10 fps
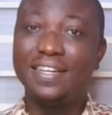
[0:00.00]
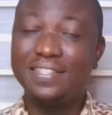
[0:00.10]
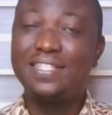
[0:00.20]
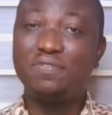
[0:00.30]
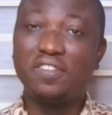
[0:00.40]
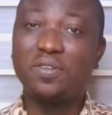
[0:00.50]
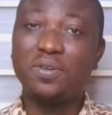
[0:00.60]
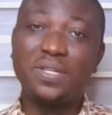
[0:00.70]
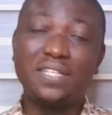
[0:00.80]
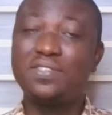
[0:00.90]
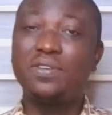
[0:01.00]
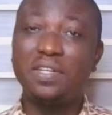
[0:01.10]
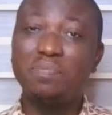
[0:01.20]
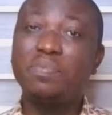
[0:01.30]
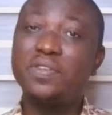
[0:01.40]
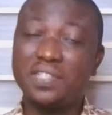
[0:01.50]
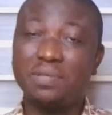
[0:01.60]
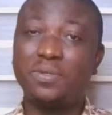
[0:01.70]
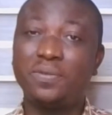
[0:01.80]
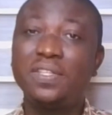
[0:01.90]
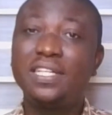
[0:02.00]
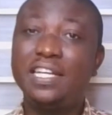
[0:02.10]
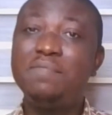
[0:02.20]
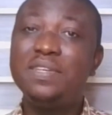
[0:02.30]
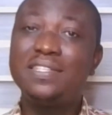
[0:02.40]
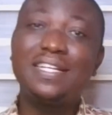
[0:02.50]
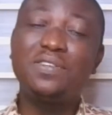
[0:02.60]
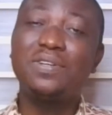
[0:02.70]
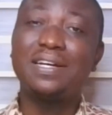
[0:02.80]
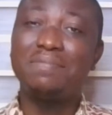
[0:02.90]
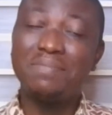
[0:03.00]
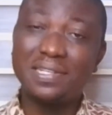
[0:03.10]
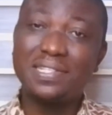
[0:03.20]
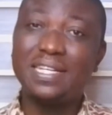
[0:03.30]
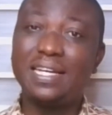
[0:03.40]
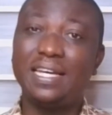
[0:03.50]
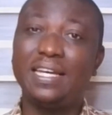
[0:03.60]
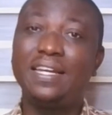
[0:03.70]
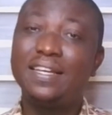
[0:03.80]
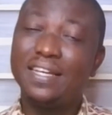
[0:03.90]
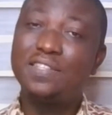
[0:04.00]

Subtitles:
It's difficult, it's not impossible. It means that you can master it.